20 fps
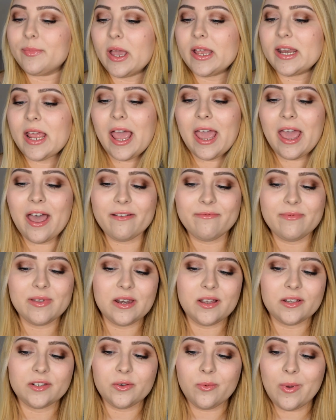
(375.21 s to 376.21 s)
but I have
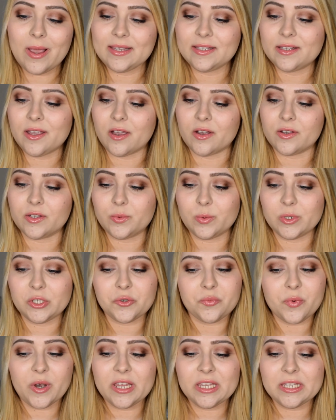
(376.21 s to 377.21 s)
been on the West Coast,
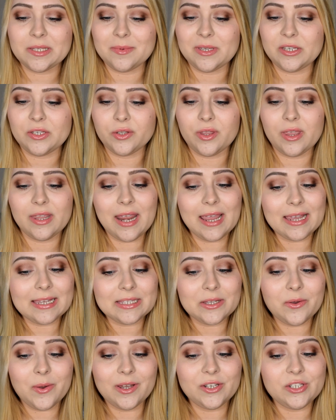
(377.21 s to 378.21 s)
which brings me to the
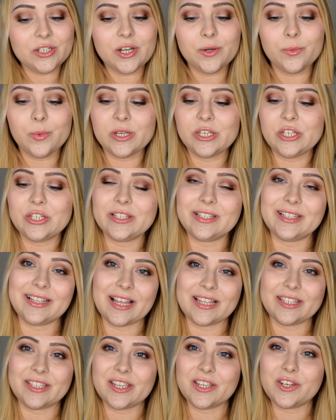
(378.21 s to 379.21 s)
next question, which is
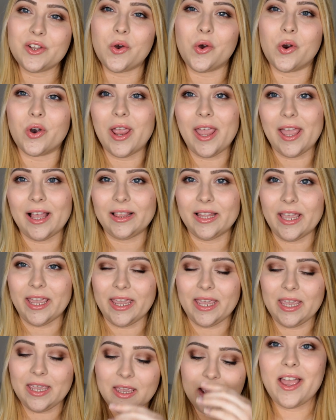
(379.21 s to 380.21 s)
London or
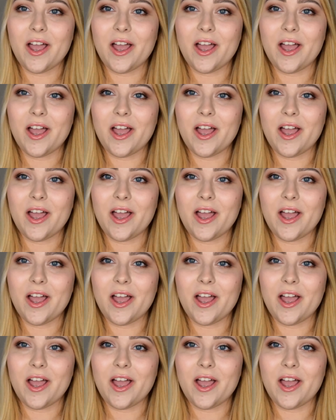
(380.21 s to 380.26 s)
LA.